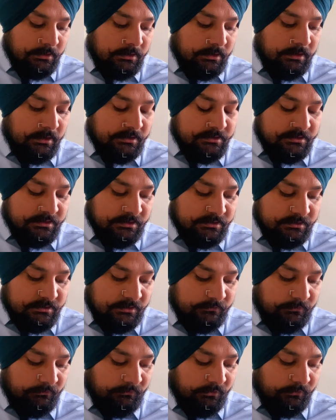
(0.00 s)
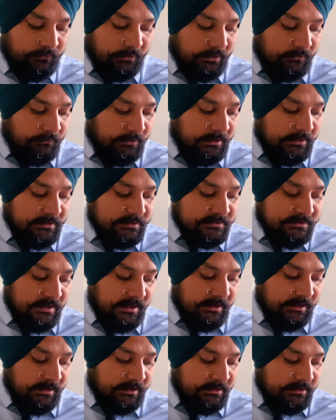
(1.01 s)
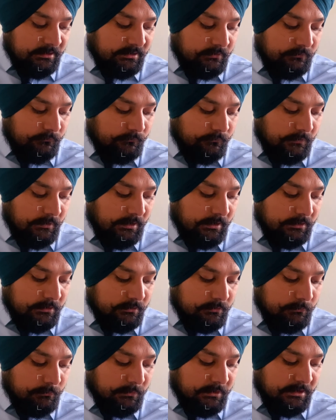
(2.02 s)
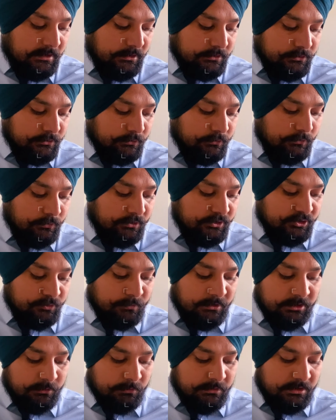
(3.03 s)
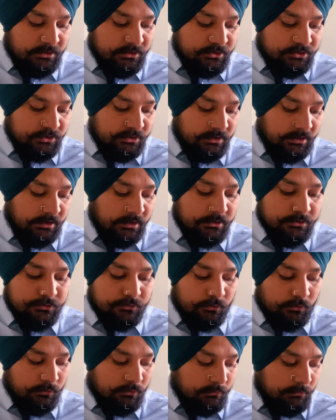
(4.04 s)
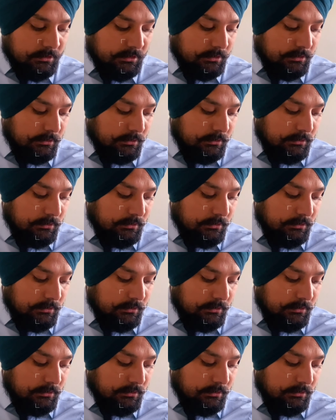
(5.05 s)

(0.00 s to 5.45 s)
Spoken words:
in 1655, and the second in fact by a Scottish mathematician and astronomer